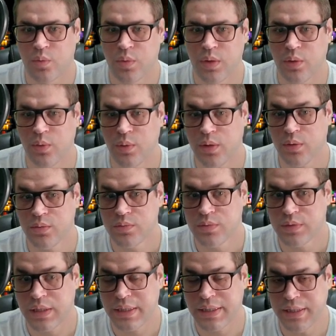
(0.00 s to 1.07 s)
Well, well,
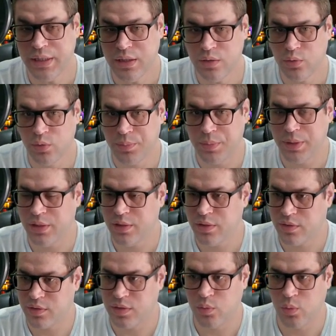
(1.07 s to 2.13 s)
again, Urpina
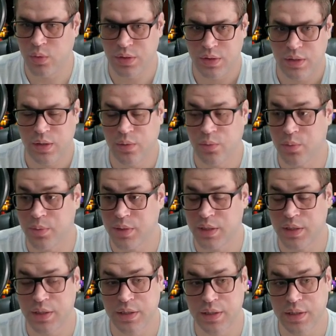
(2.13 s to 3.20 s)
is the one that will be
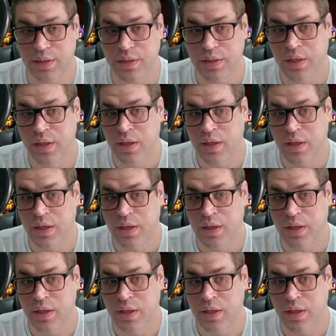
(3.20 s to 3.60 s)
killing